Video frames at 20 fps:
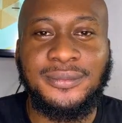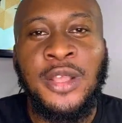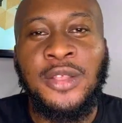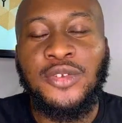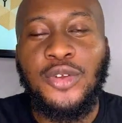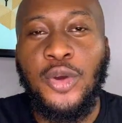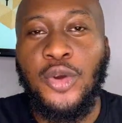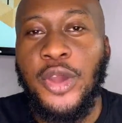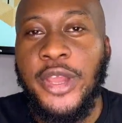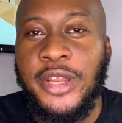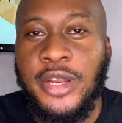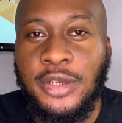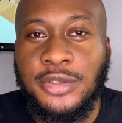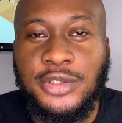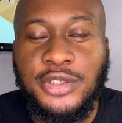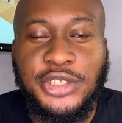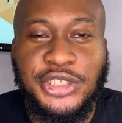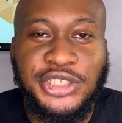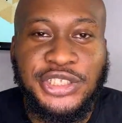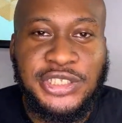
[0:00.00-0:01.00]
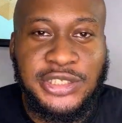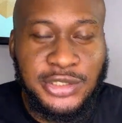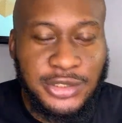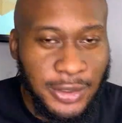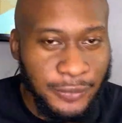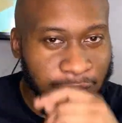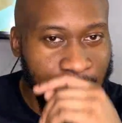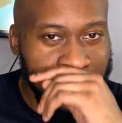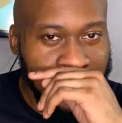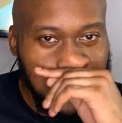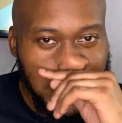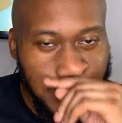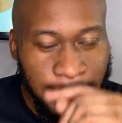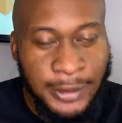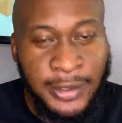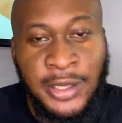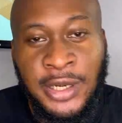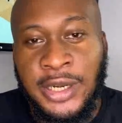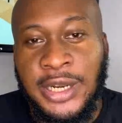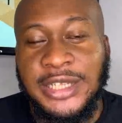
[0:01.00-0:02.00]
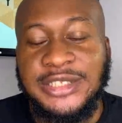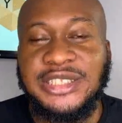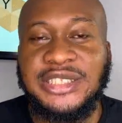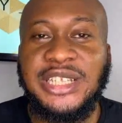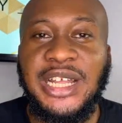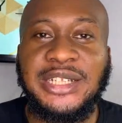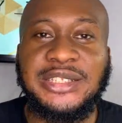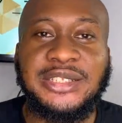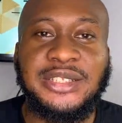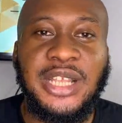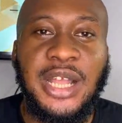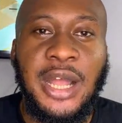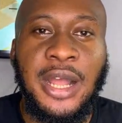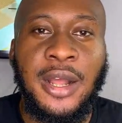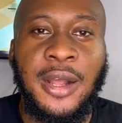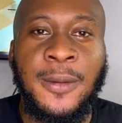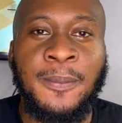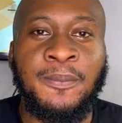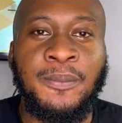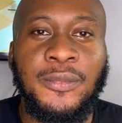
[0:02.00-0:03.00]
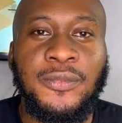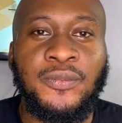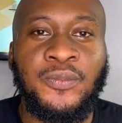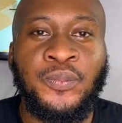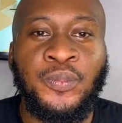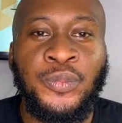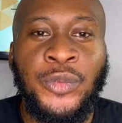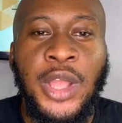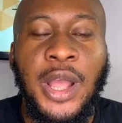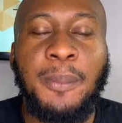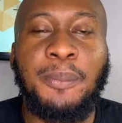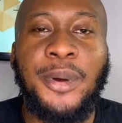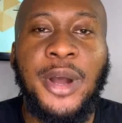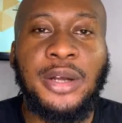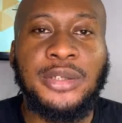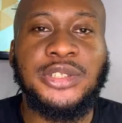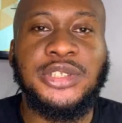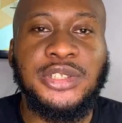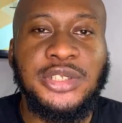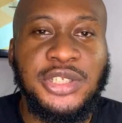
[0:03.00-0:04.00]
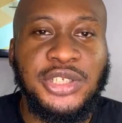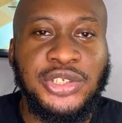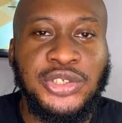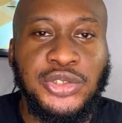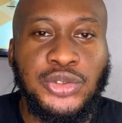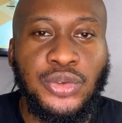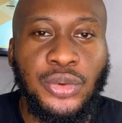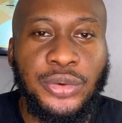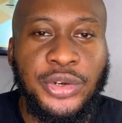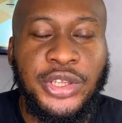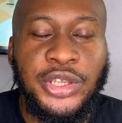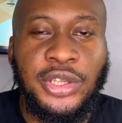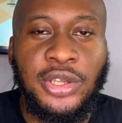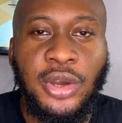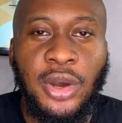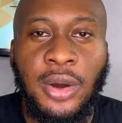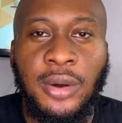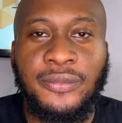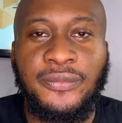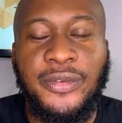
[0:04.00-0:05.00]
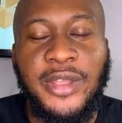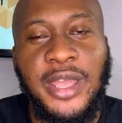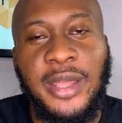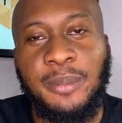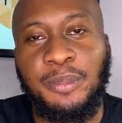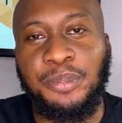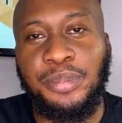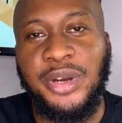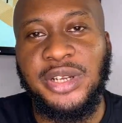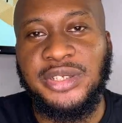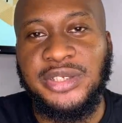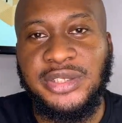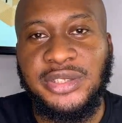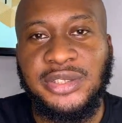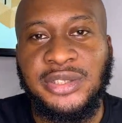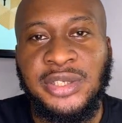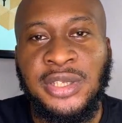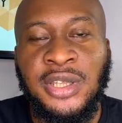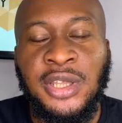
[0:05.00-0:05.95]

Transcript: So going on to the gist of the day, let's start about the story of Empress